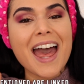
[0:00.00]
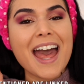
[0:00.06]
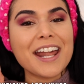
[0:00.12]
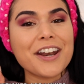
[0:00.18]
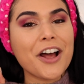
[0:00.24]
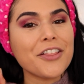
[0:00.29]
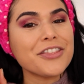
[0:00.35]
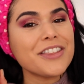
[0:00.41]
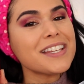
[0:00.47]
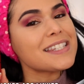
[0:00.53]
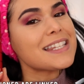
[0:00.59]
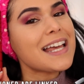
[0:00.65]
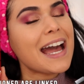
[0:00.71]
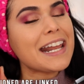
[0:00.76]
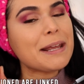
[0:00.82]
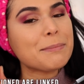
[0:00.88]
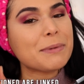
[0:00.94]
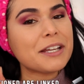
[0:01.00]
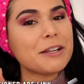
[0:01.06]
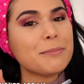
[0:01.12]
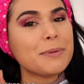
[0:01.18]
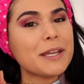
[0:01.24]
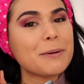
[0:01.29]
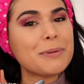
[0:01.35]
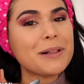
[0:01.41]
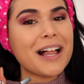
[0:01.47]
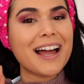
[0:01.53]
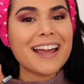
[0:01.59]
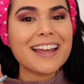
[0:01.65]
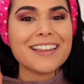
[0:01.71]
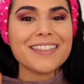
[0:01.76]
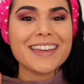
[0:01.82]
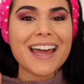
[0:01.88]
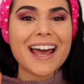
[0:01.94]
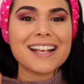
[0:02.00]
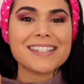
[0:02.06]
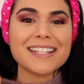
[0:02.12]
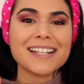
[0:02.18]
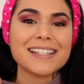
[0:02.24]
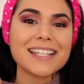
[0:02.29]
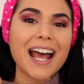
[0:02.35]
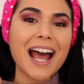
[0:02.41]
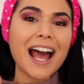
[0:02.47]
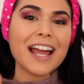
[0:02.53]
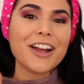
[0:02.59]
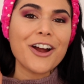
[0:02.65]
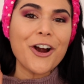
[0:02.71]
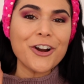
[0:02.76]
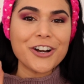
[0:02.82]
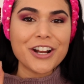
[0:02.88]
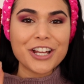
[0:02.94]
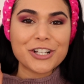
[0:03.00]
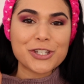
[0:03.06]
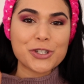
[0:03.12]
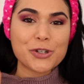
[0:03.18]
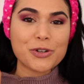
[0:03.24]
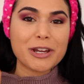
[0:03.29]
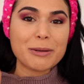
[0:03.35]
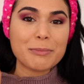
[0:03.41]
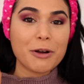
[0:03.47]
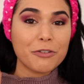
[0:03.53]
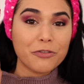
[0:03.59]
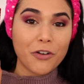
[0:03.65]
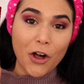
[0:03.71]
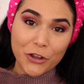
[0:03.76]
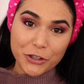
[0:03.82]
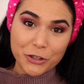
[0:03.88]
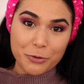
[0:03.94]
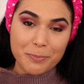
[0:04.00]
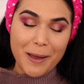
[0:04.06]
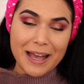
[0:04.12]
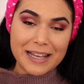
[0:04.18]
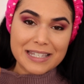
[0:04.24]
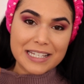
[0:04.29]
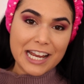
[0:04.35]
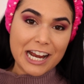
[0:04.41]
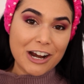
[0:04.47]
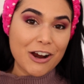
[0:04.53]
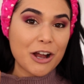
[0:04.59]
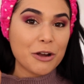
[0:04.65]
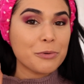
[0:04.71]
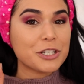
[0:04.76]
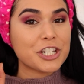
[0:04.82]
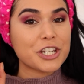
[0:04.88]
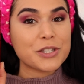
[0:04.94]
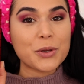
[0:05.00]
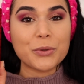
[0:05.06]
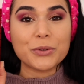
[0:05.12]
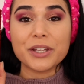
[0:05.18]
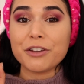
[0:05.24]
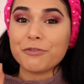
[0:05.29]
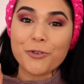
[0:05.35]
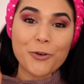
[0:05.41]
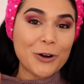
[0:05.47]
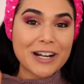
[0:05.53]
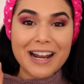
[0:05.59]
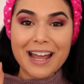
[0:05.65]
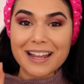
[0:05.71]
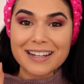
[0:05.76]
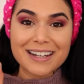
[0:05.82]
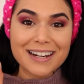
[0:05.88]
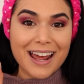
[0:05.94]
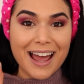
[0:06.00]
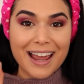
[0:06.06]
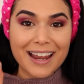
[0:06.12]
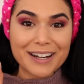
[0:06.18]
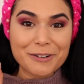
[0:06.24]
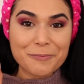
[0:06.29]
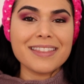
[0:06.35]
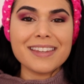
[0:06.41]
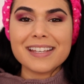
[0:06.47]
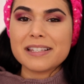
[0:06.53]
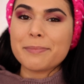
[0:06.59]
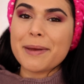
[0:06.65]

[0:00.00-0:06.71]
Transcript: and on this side, I'm gonna be applying the Essence I Heart Extreme Volume Mascara, which is only $4.99. These